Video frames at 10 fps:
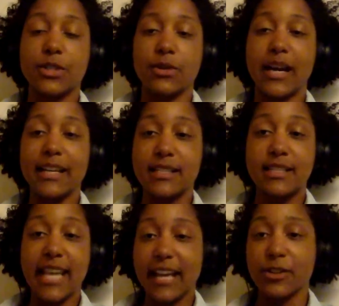So I
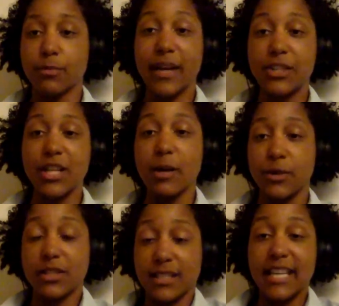tackled, my job
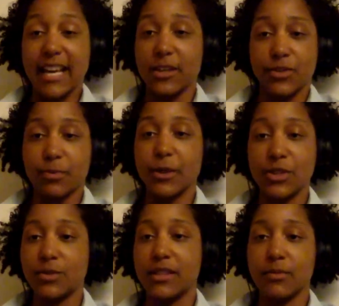was to tackle the
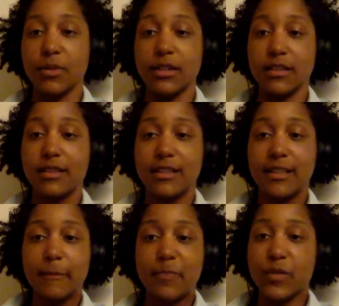person who had the ball,
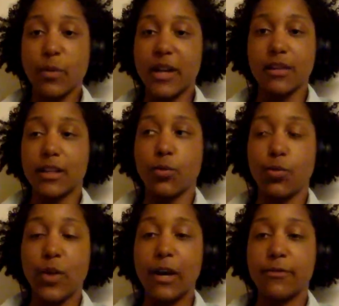no matter like
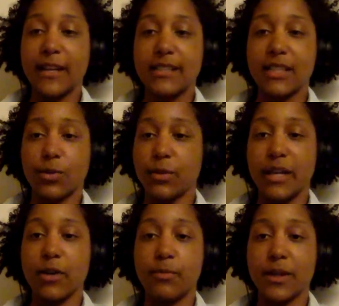how fast they were, no
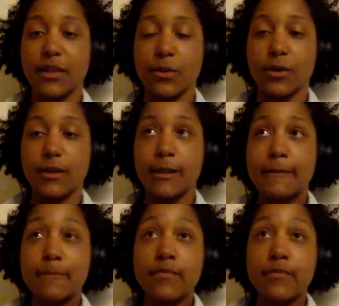matter how big they were.